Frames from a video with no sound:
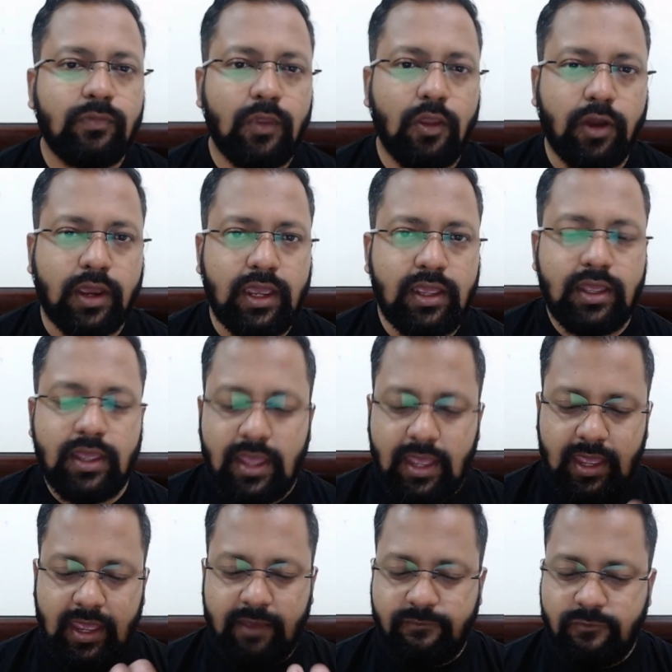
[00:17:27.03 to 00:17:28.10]
Okay,
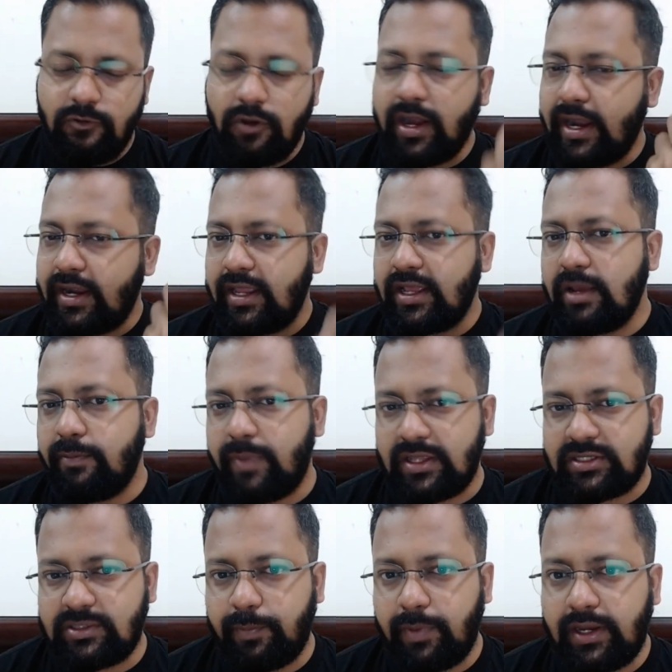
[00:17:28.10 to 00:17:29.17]
if you are getting a
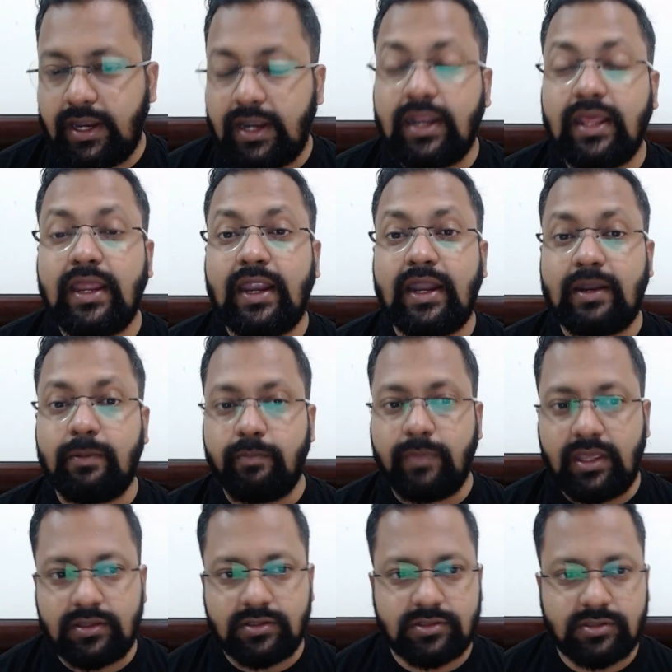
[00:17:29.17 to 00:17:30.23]
precipitate, it
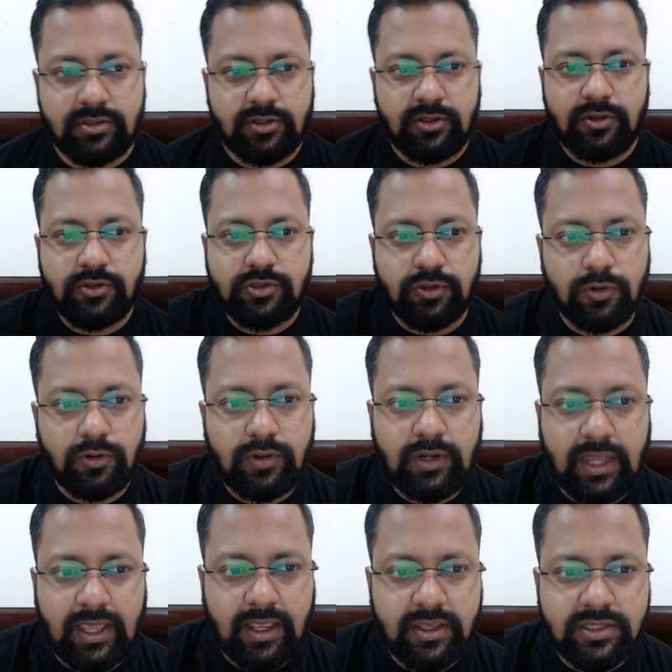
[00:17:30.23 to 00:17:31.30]
means, so
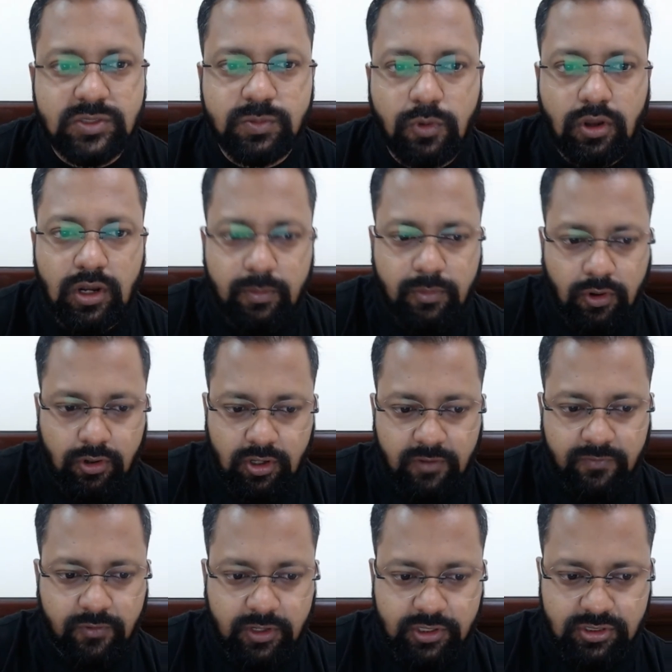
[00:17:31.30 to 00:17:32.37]
take a small amount of
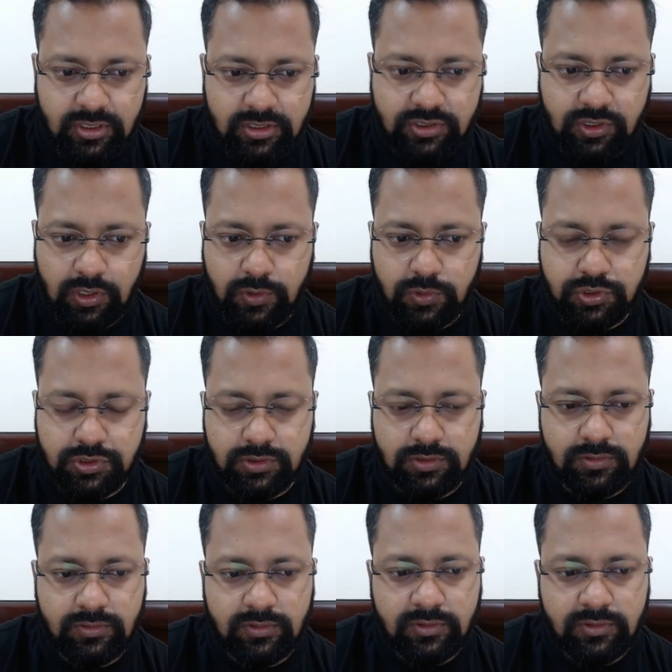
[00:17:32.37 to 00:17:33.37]
original solution.